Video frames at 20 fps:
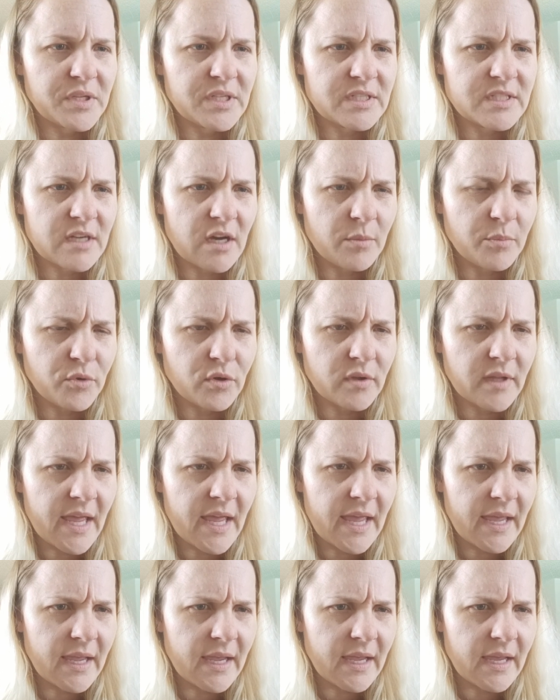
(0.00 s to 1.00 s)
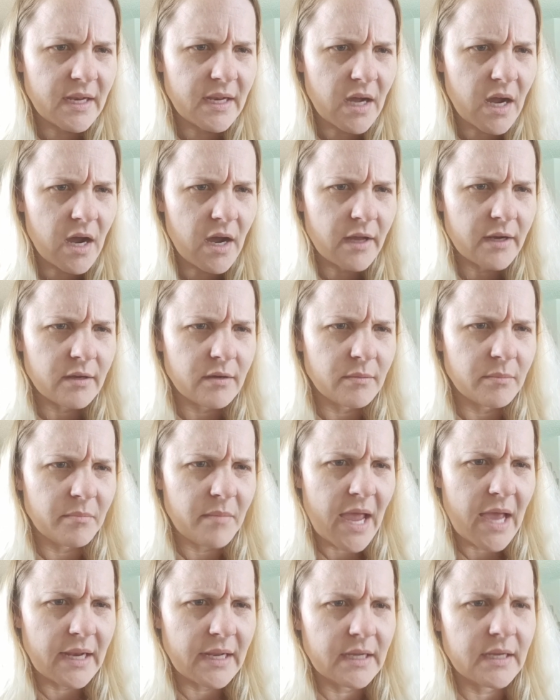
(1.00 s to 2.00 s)
double head
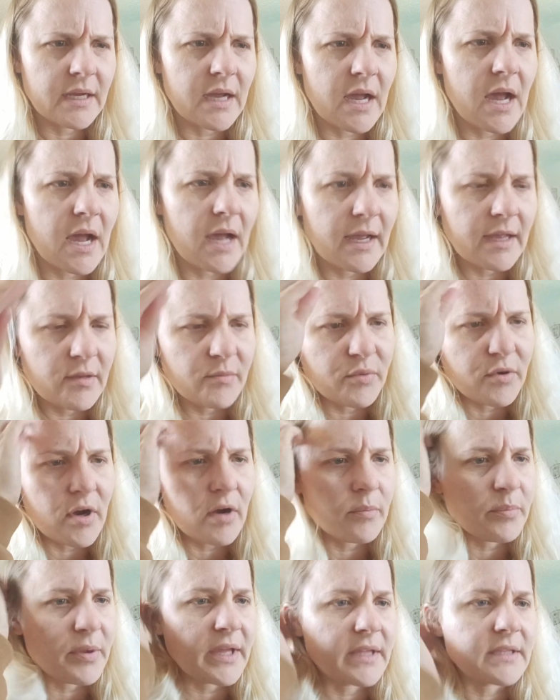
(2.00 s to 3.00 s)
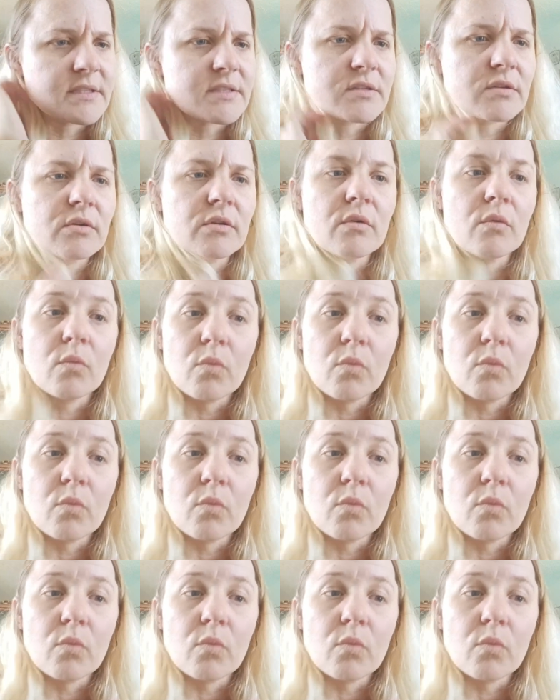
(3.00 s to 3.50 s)
automatic eyebrow pencil,